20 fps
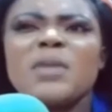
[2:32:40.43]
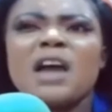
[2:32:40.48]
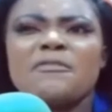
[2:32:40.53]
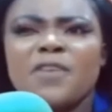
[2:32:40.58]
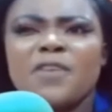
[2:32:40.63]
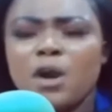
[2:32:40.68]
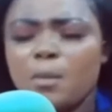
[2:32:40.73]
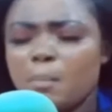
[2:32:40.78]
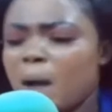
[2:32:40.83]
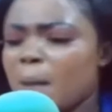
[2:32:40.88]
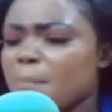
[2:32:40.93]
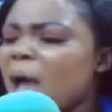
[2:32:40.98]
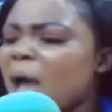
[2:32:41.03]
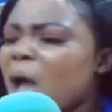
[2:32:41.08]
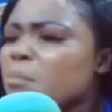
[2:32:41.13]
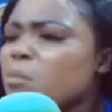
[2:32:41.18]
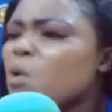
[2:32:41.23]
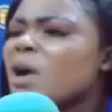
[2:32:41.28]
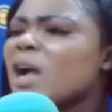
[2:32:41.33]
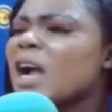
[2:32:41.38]
Mo nyame afro
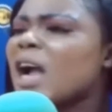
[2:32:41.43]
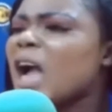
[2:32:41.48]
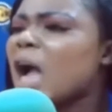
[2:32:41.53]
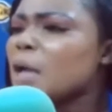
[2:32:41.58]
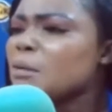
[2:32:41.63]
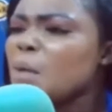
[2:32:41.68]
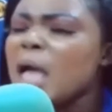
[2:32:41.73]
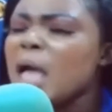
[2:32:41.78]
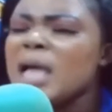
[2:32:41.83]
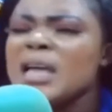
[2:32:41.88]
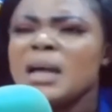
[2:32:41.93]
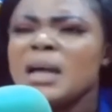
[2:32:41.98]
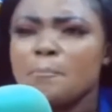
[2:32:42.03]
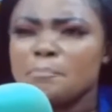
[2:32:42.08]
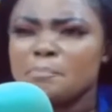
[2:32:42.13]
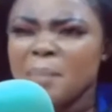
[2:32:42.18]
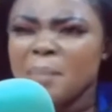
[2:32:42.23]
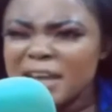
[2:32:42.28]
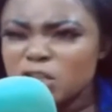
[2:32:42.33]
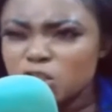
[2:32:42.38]
baba broken kind.
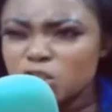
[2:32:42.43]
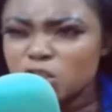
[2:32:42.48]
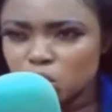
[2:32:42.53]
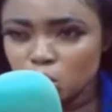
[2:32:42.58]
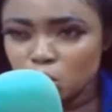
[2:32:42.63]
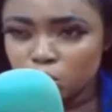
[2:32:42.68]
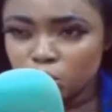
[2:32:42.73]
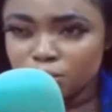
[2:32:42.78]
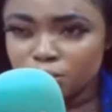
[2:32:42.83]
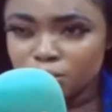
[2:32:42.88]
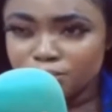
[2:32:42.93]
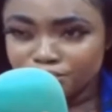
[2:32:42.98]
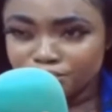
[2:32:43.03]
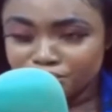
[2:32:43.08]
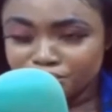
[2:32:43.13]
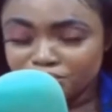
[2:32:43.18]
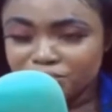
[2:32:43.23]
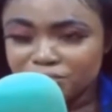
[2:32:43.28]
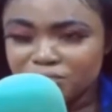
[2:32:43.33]
Matthew